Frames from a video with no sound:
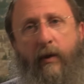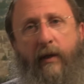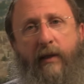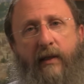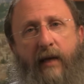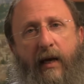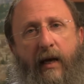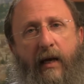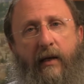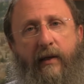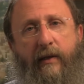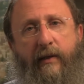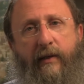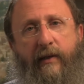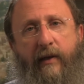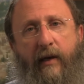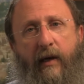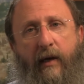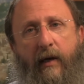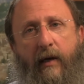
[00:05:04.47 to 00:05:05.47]
what it
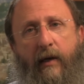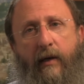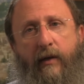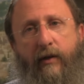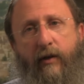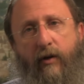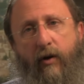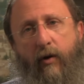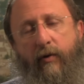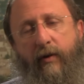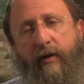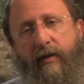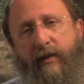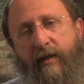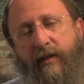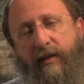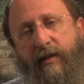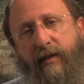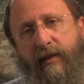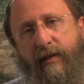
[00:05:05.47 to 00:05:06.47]
takes to go the
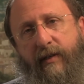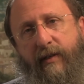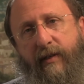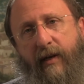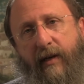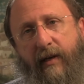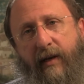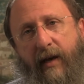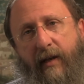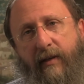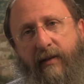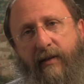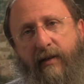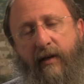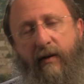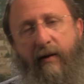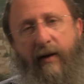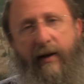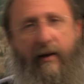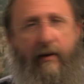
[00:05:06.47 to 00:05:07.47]
distance against
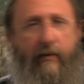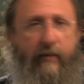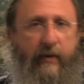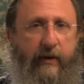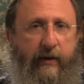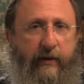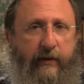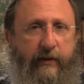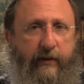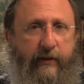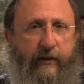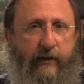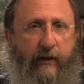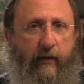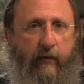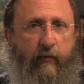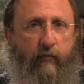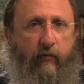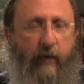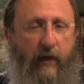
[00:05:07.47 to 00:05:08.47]
their enemies,
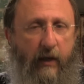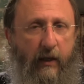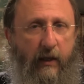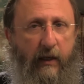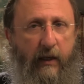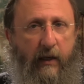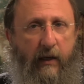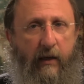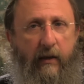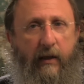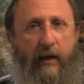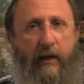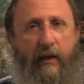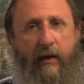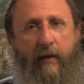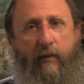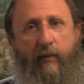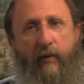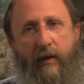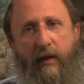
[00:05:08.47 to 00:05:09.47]
really, they
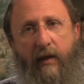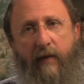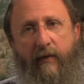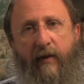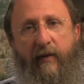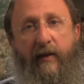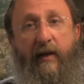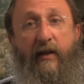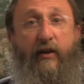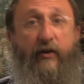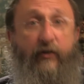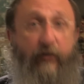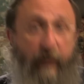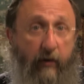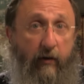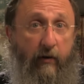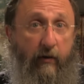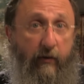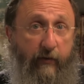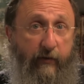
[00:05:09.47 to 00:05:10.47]
didn't believe that they
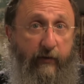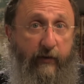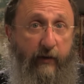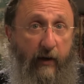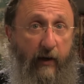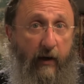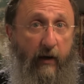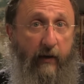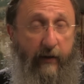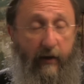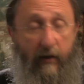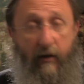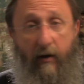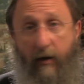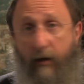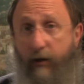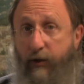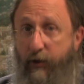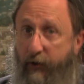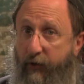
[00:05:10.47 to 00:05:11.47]
deserved that
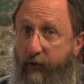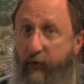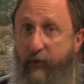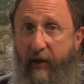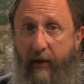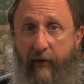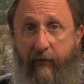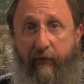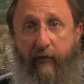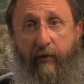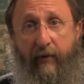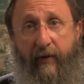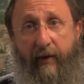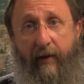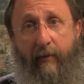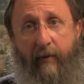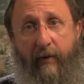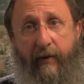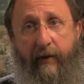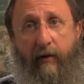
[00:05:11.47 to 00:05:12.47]
God should do that for
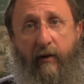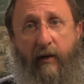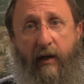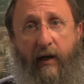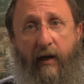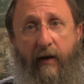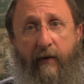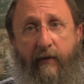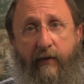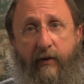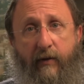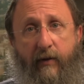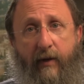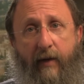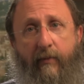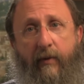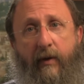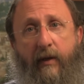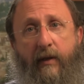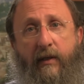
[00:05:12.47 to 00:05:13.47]
them in their lives. So
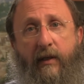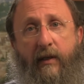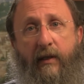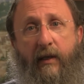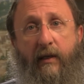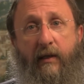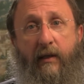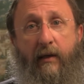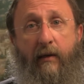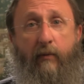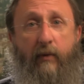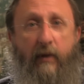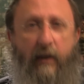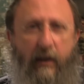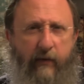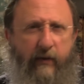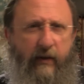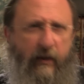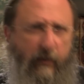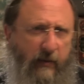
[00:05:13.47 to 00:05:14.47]
that means that they didn't
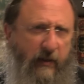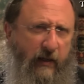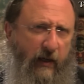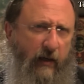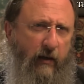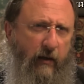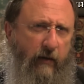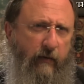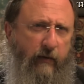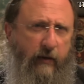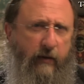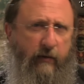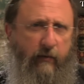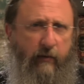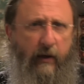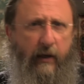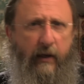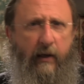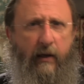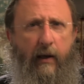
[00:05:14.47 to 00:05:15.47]
believe in themselves,
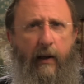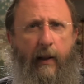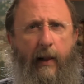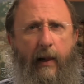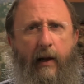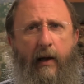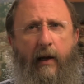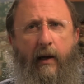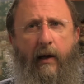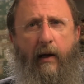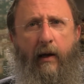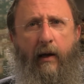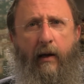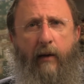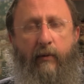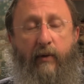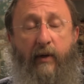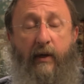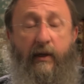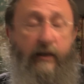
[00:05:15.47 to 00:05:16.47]
right?
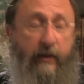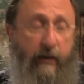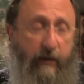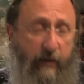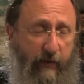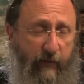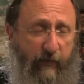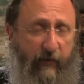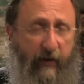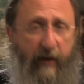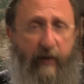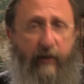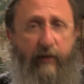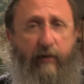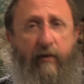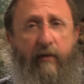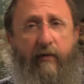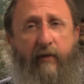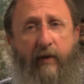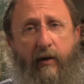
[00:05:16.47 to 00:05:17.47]
Plus there's the
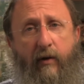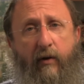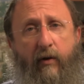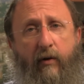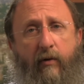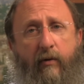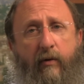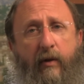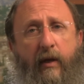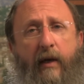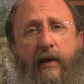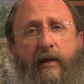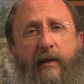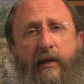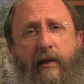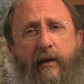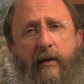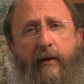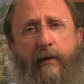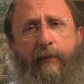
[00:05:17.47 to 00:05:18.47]
factor of ego, the
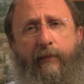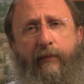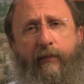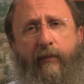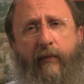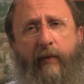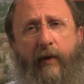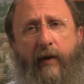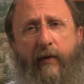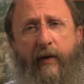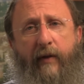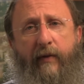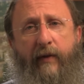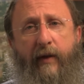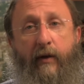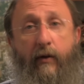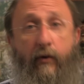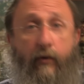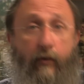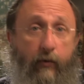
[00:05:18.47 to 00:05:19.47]
idea that
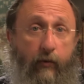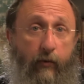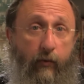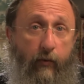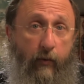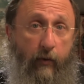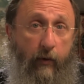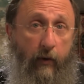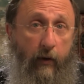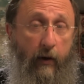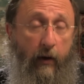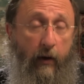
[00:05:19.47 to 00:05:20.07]
they knew,